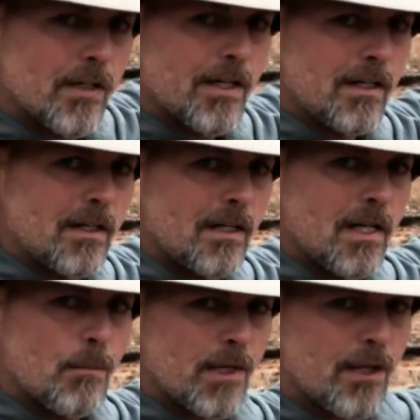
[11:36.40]
in here.
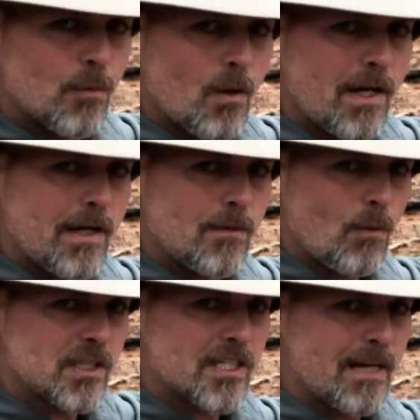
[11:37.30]
But either way,
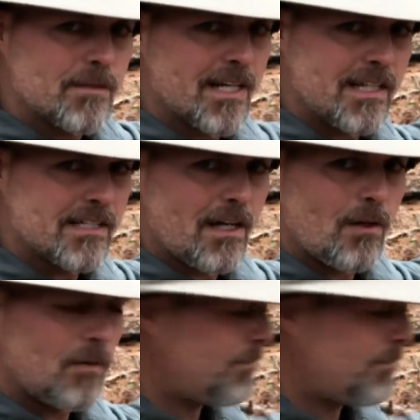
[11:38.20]
what Sam said he saw